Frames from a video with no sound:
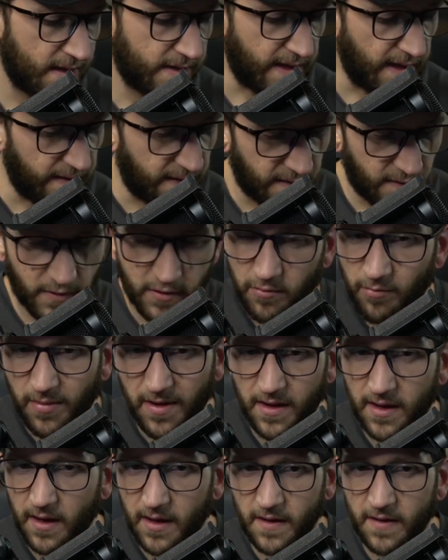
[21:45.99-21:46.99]
Technically
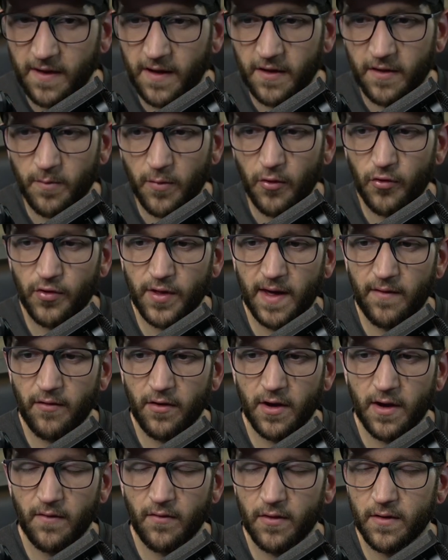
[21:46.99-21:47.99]
speaking, it's not supposed to have a
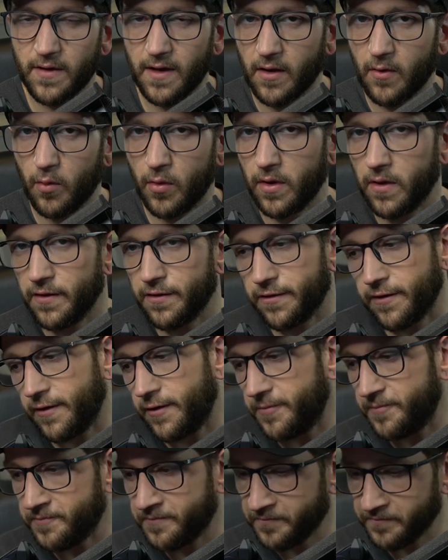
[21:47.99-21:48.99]
cover tech wheel,
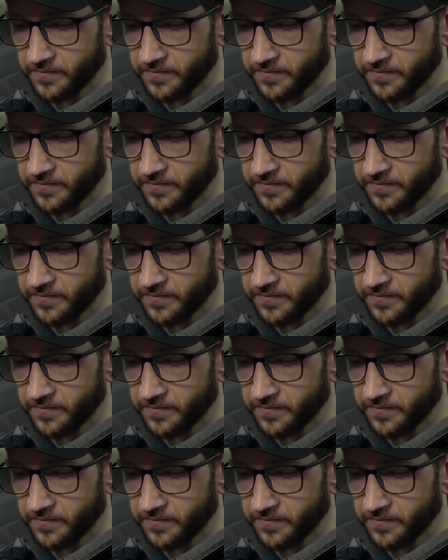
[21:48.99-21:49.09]
so